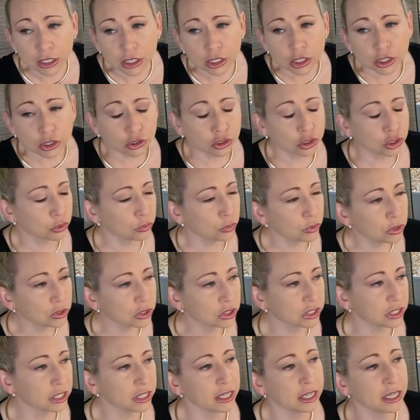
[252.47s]
So we'll
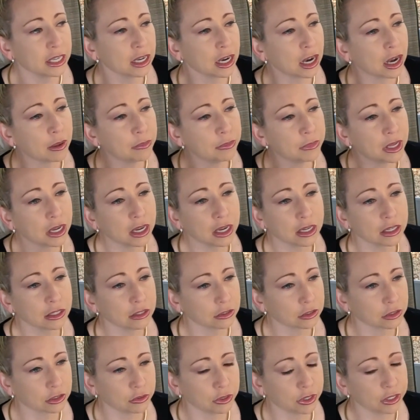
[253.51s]
see. I'm not
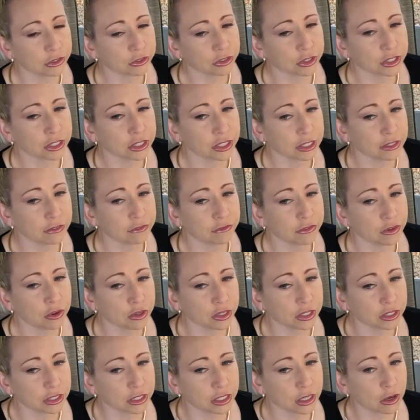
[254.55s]
so interested in
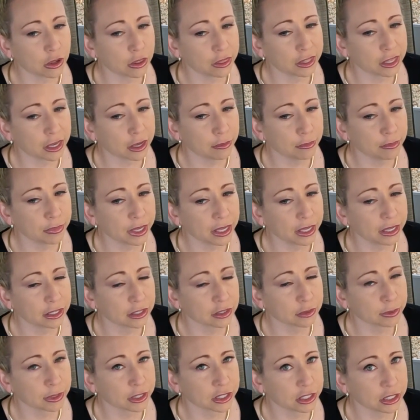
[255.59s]
focusing on that bed,
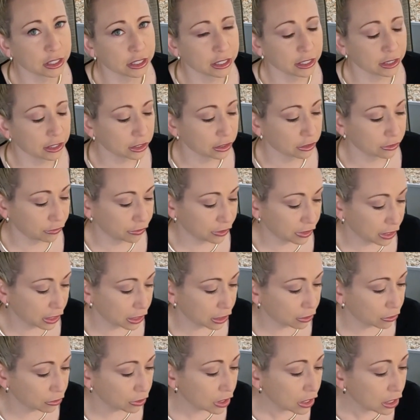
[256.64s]
especially in this
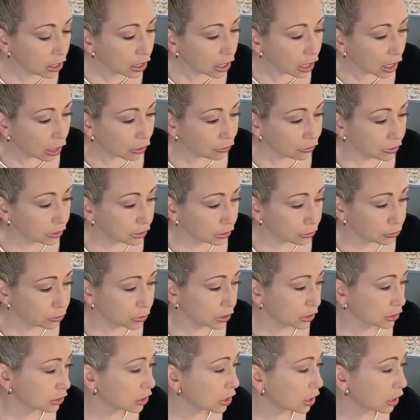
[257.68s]
video. I really
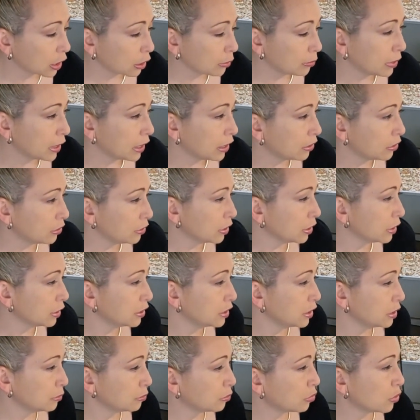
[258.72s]
want to talk about
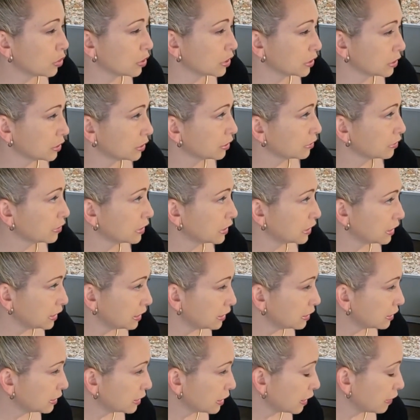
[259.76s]
the importance of
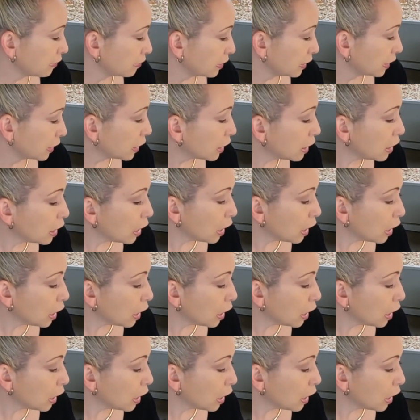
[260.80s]
seed saving.